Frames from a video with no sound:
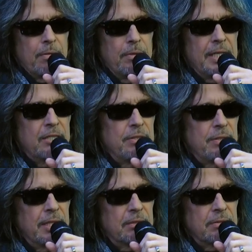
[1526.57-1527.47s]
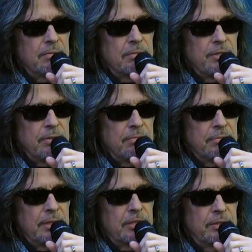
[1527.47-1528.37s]
it's it's
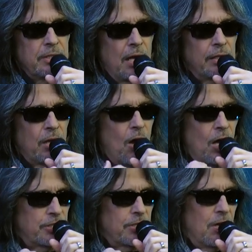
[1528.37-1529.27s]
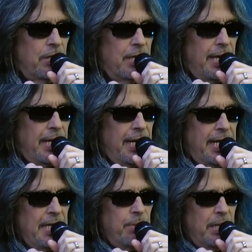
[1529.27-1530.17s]
it's not lost on
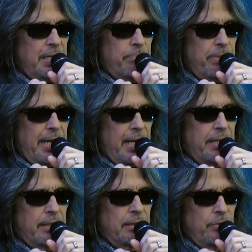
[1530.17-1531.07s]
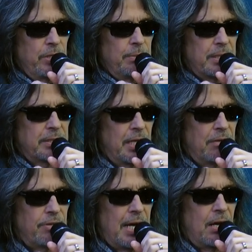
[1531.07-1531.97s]
anybody in the band, including
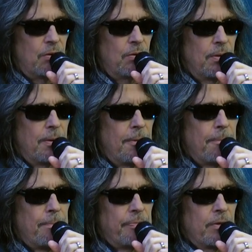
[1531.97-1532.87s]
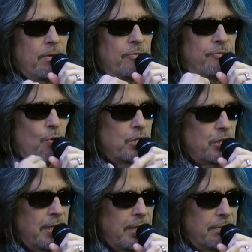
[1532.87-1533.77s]
myself, how
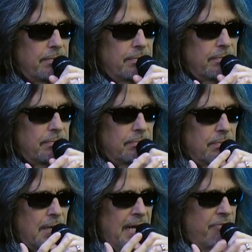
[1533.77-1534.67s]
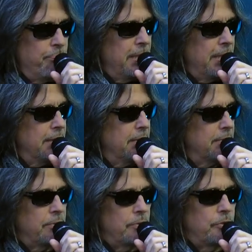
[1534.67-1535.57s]
fortunate I have been
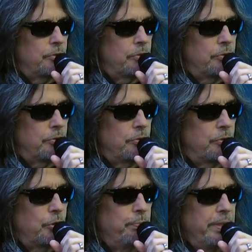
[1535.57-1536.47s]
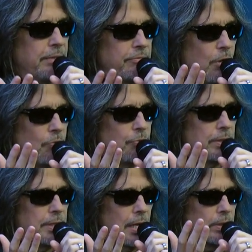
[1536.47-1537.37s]
to be involved
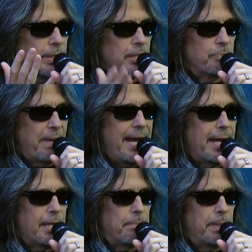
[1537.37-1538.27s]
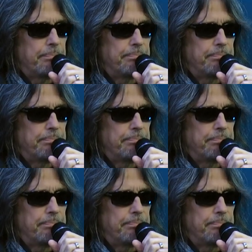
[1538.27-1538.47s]
with not only this band, but